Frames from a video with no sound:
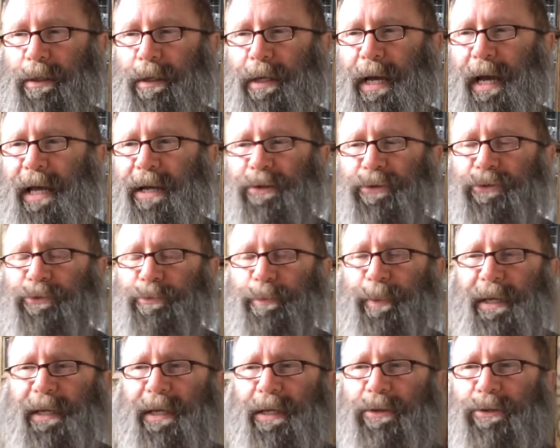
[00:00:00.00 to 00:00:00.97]
God is
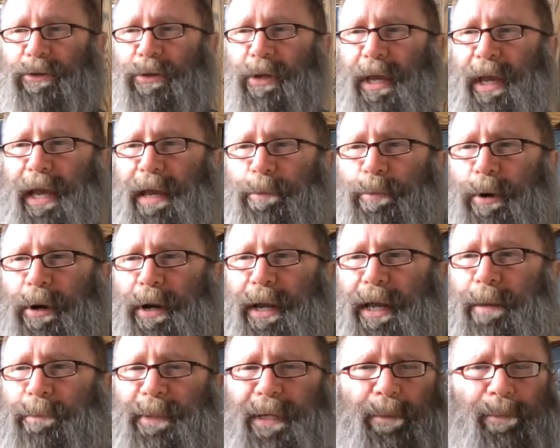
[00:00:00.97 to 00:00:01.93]
speaking to
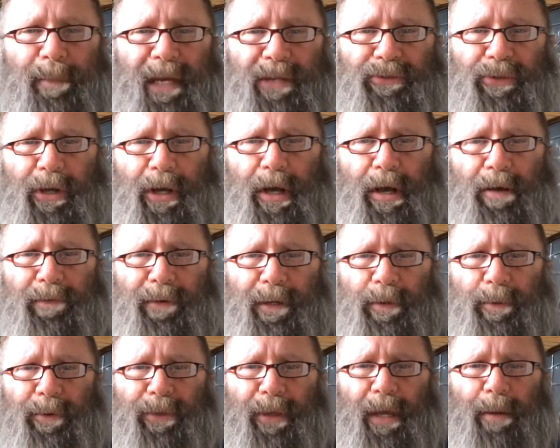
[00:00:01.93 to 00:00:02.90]
Abraham, and he makes a
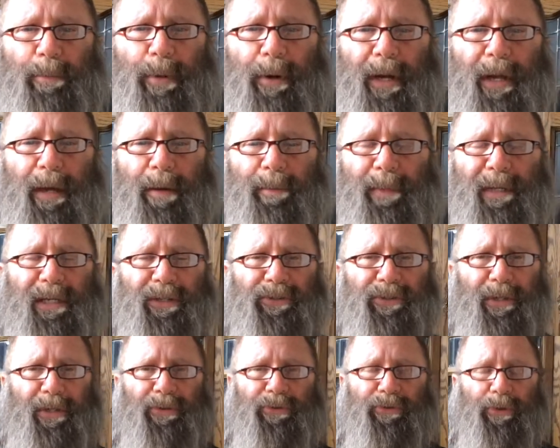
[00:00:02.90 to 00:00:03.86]
covenant with Abraham, and he
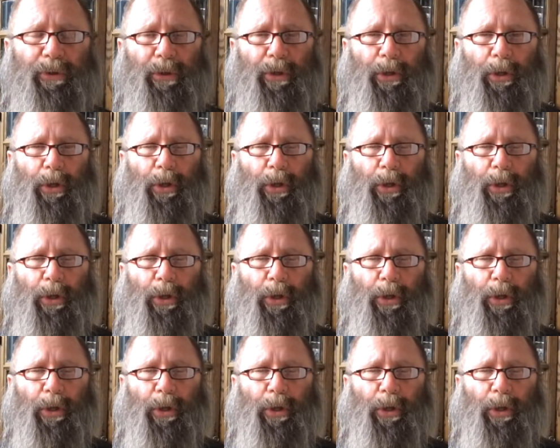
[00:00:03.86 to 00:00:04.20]
says,